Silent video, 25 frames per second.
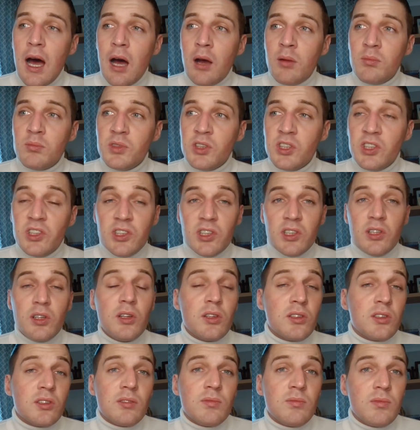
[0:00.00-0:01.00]
um, she's just
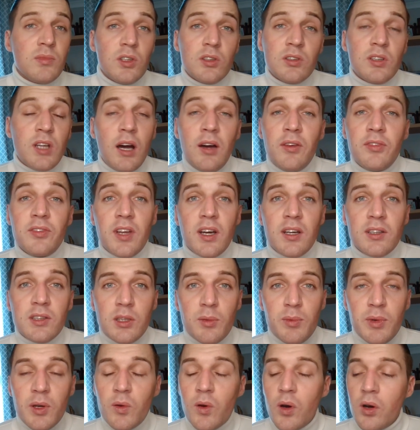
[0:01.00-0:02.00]
looked looked after,
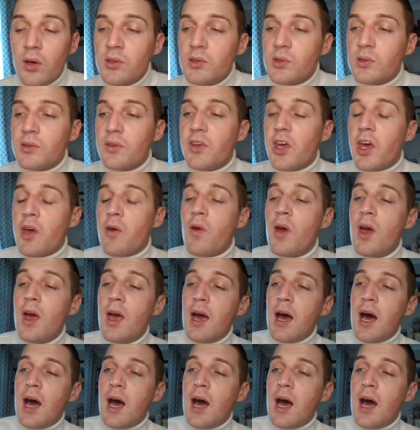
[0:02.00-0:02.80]
to be quite honest with you.